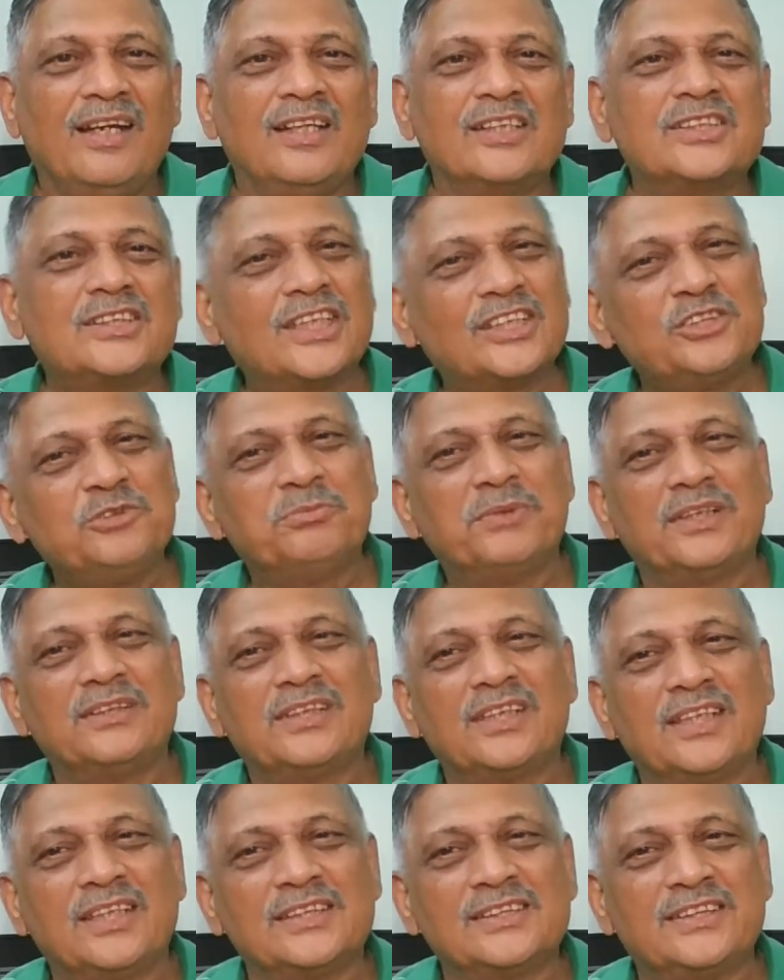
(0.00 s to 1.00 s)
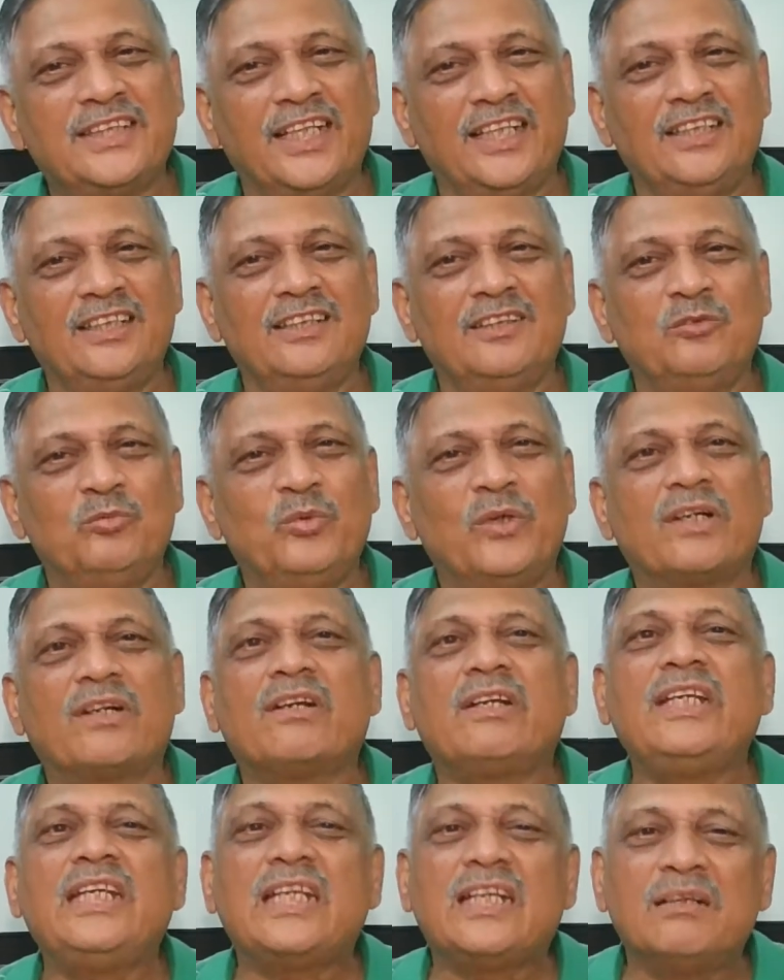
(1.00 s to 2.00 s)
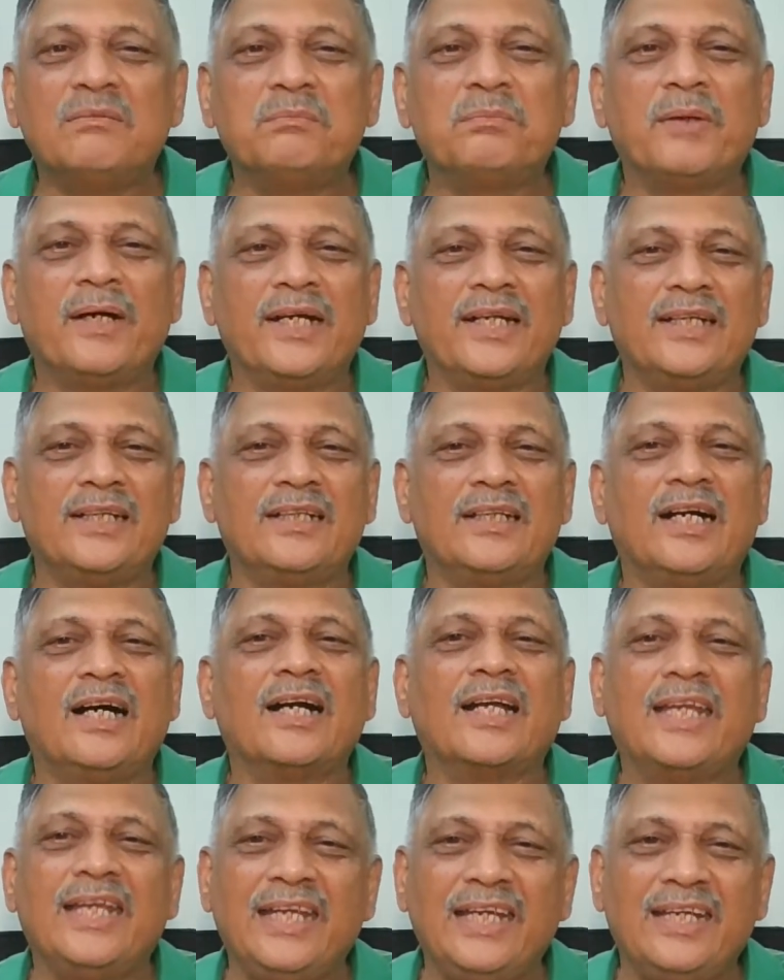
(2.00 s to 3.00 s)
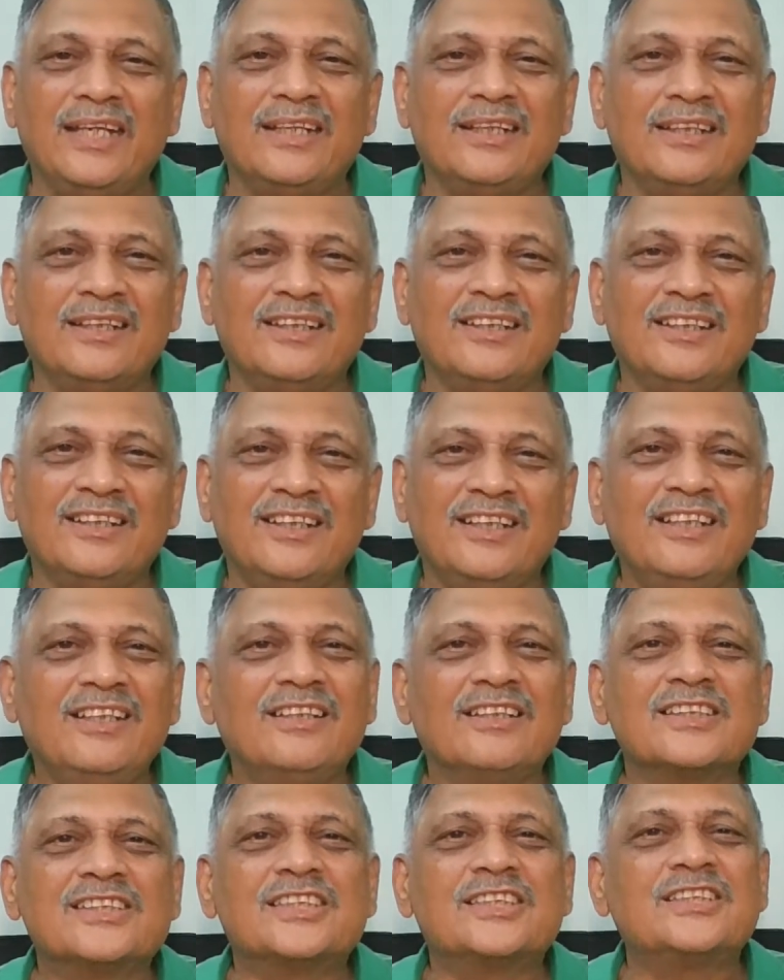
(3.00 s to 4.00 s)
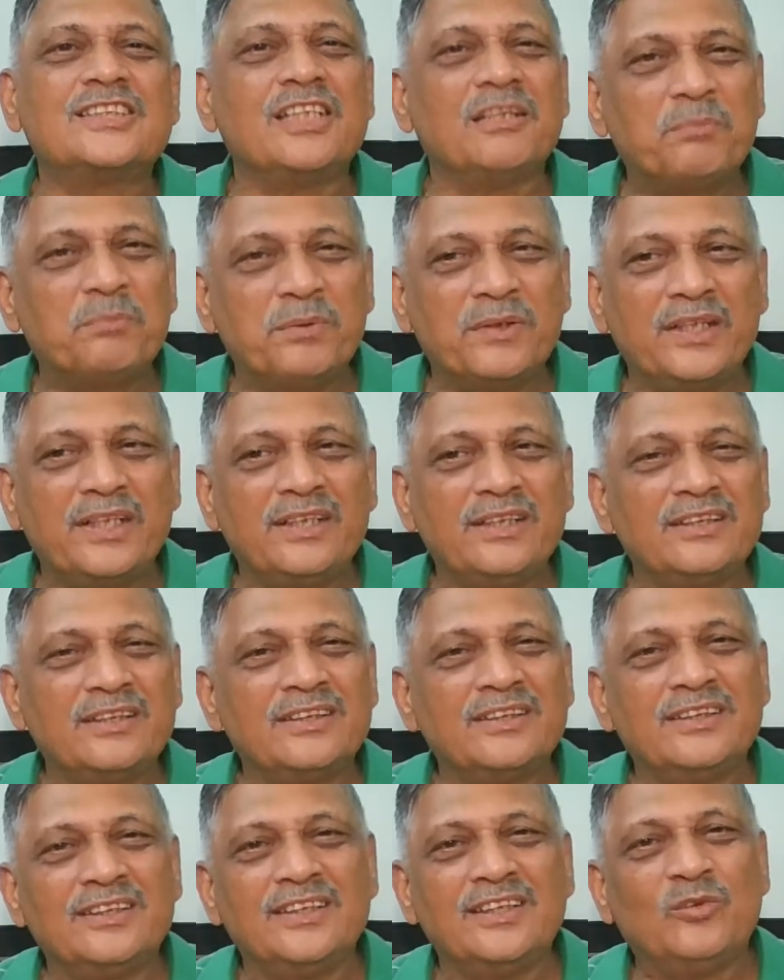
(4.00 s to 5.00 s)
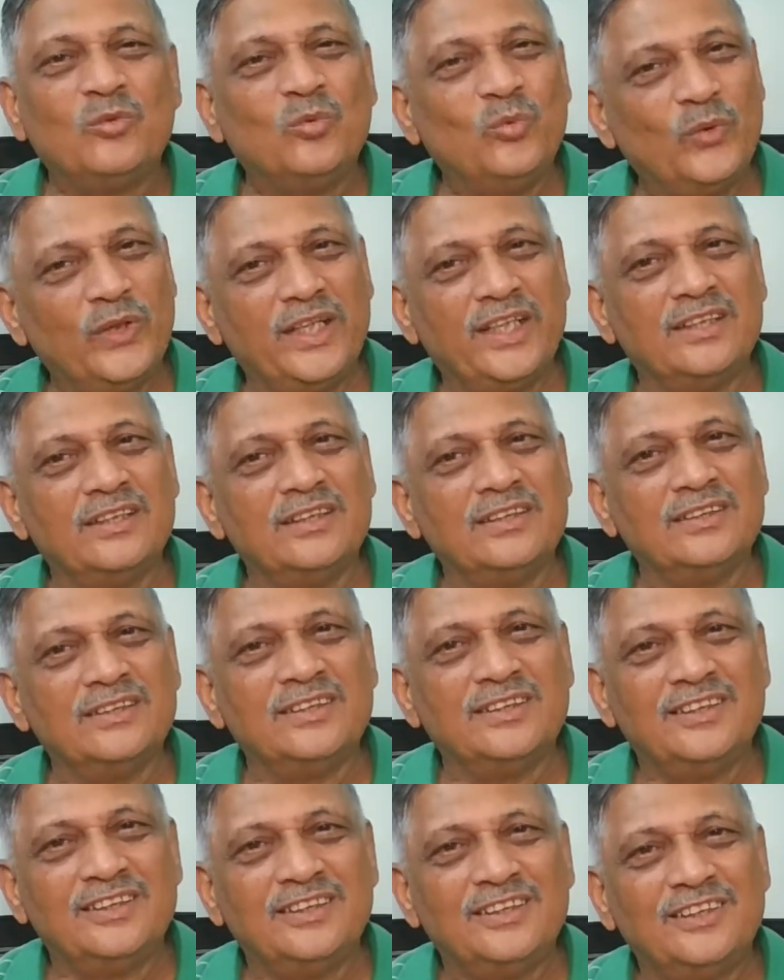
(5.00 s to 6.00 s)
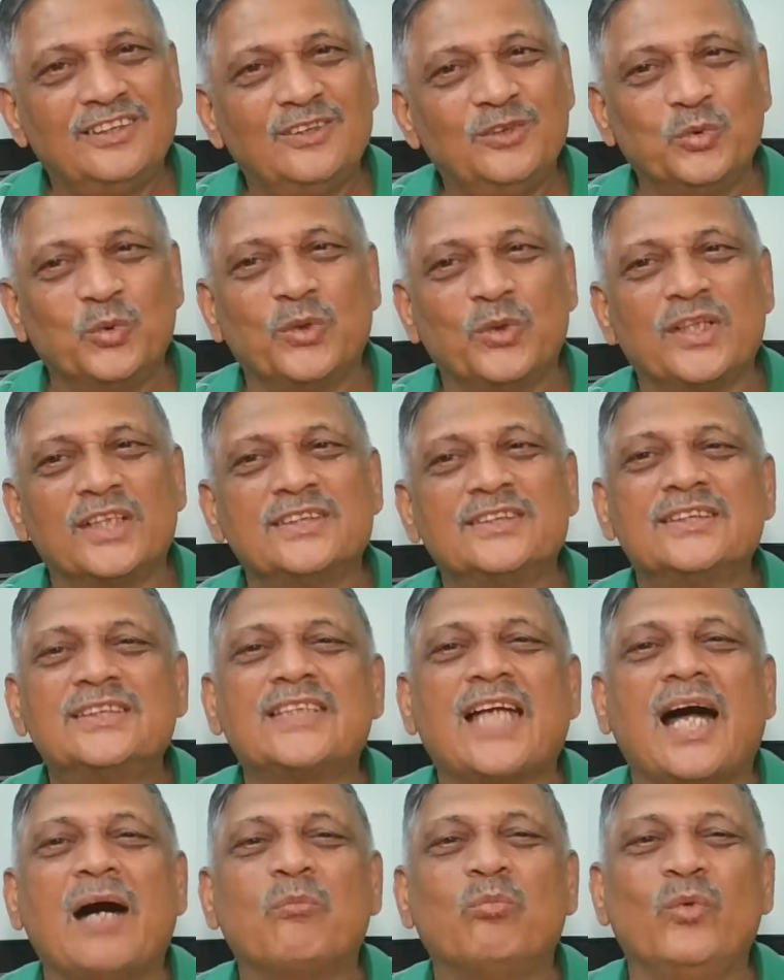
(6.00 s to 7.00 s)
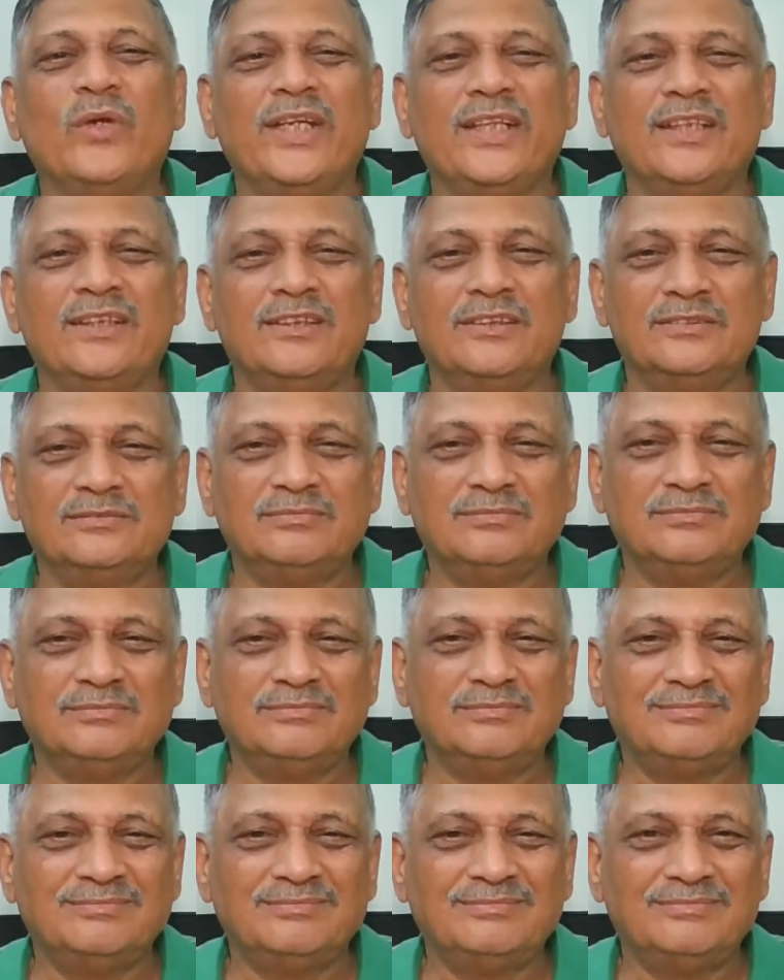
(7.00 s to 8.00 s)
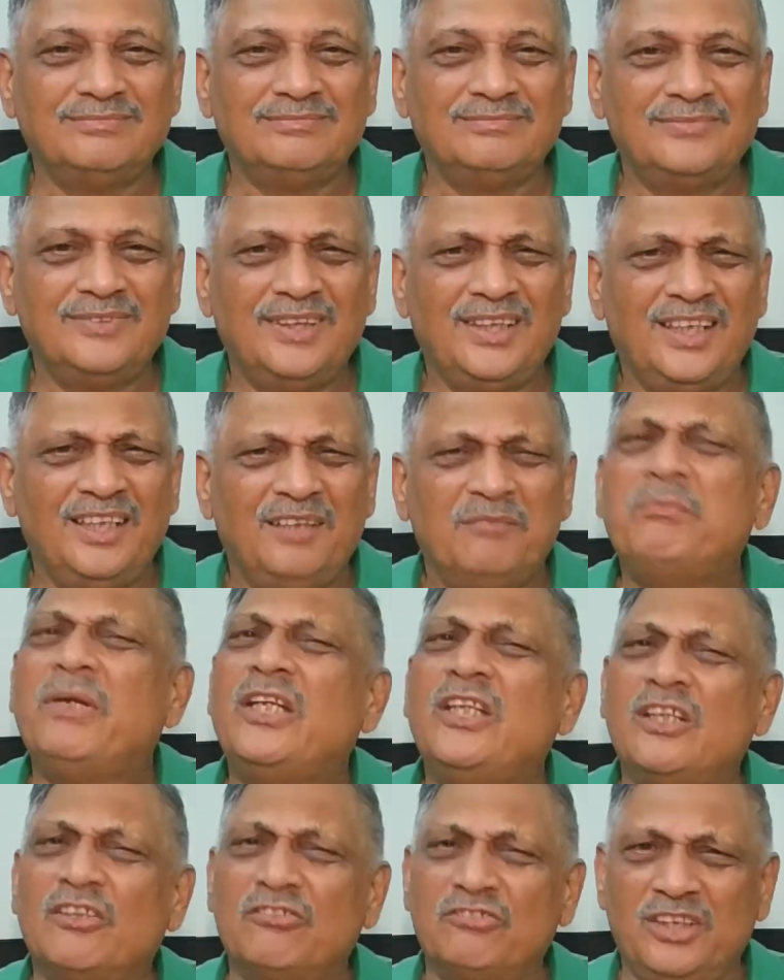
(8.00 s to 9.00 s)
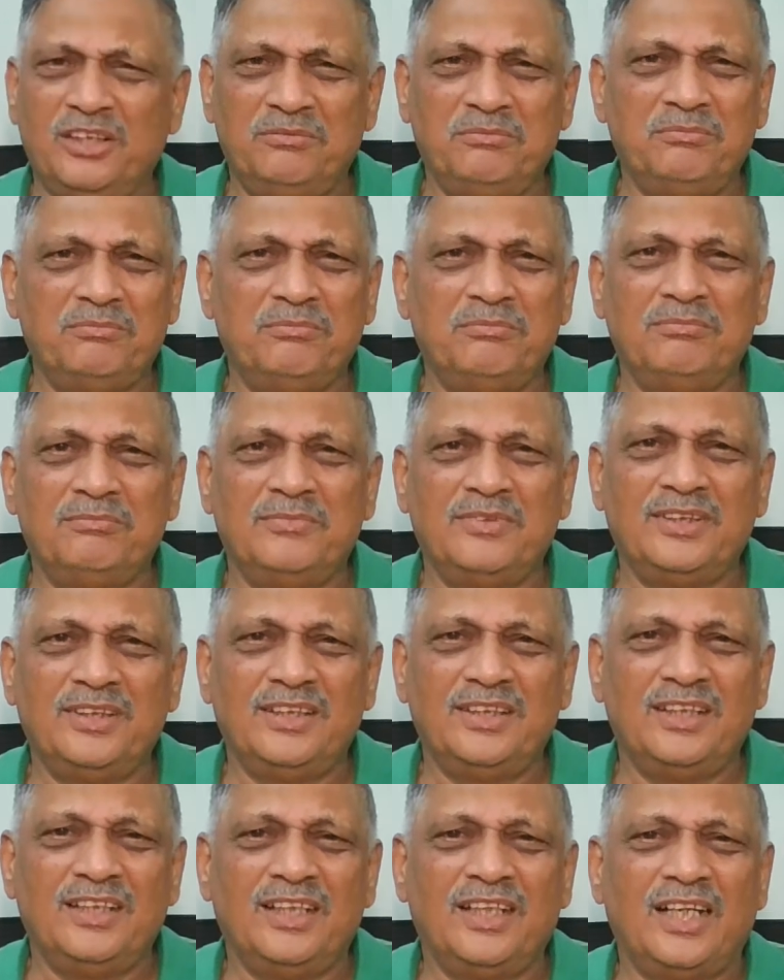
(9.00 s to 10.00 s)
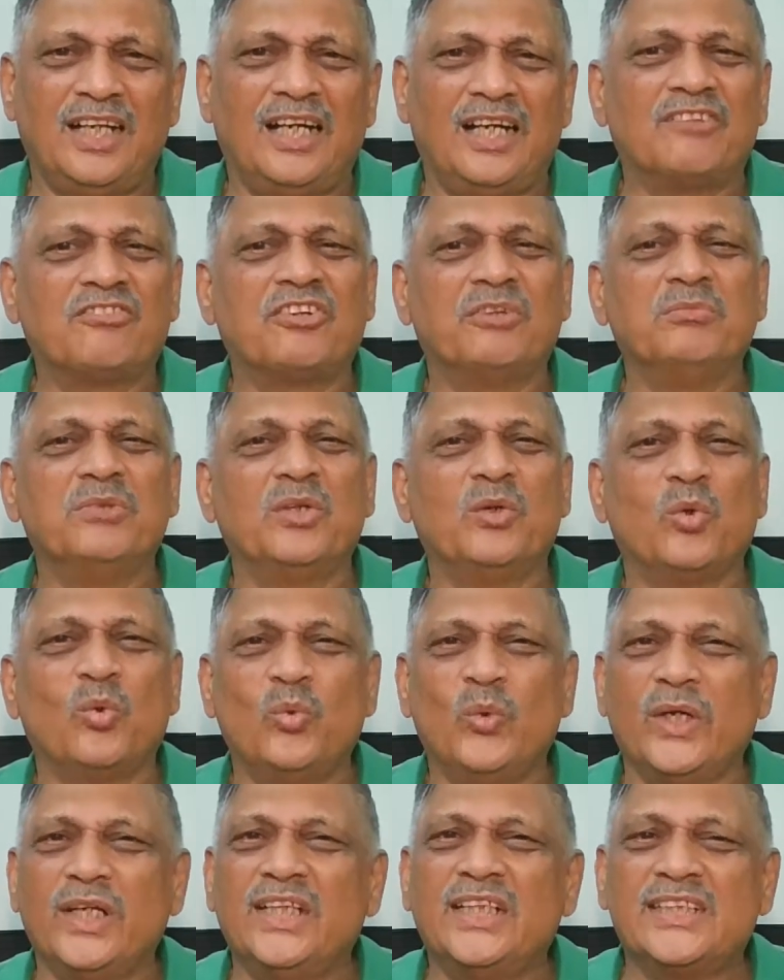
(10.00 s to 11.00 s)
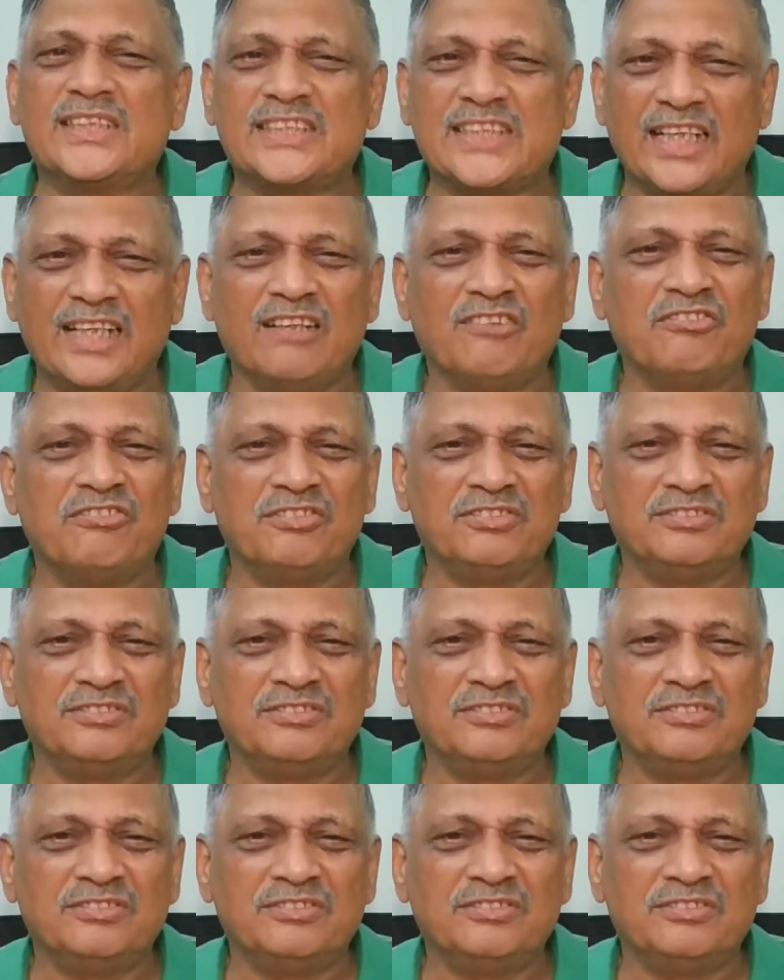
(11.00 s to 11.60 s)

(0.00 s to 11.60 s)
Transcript: Such mantras then were recompiled again in a separate Ved known as the Samved. Many of them are from the Rigveda itself,